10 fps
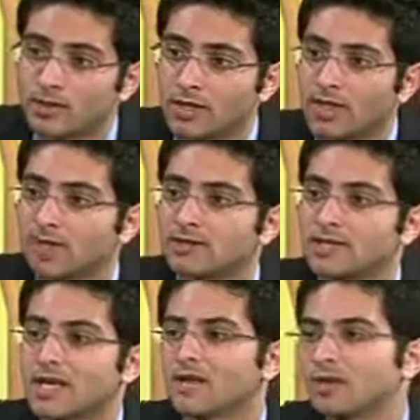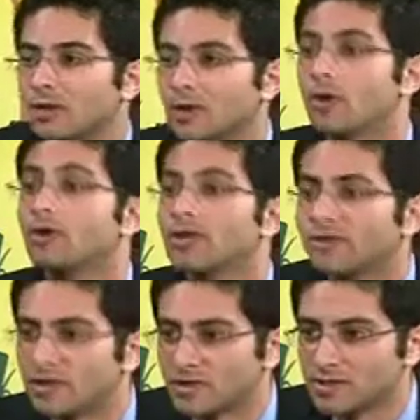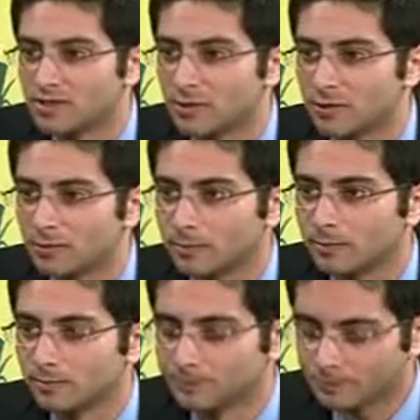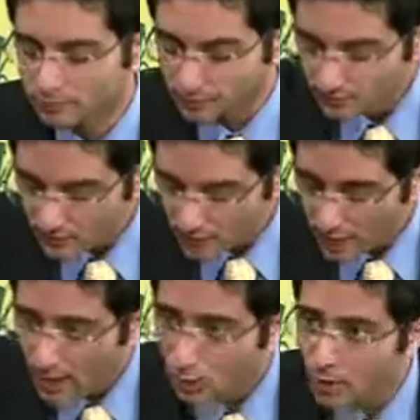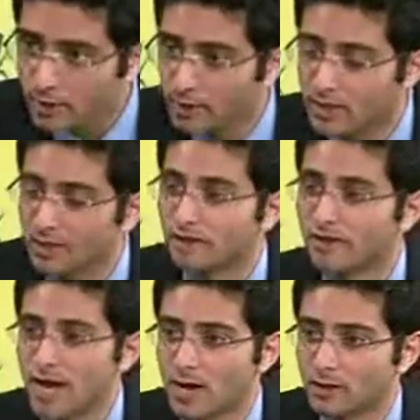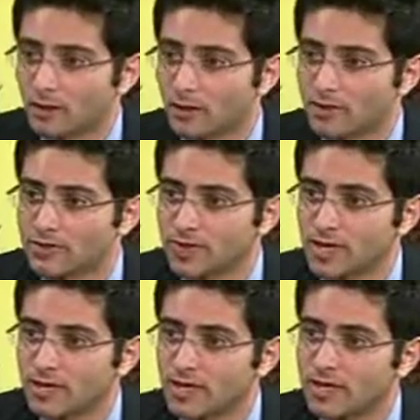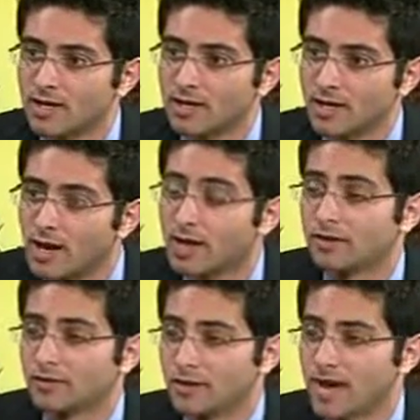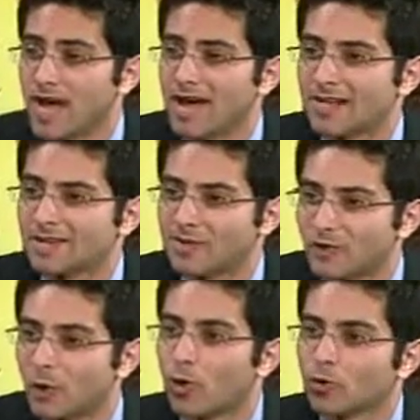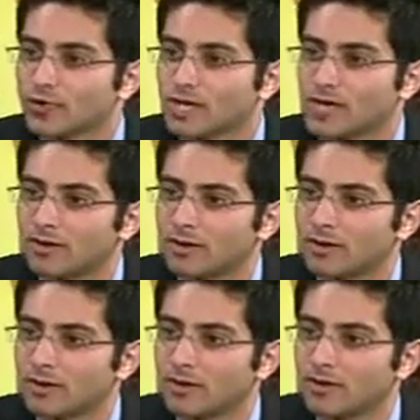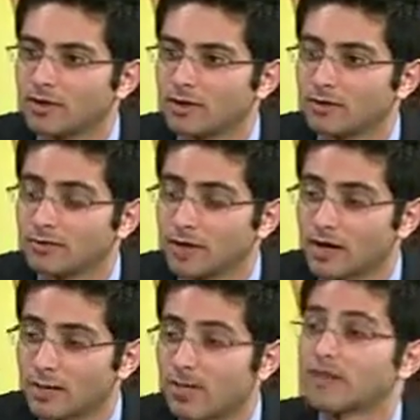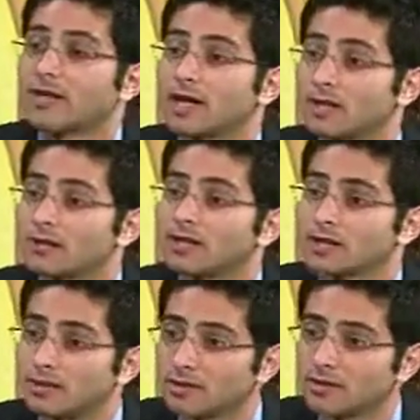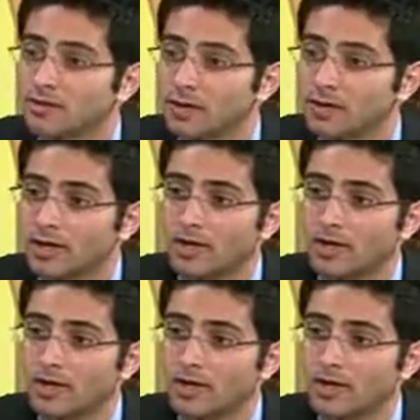it said that there are no differences here. And what he found was that none of them had the gold standard of methodology in this area.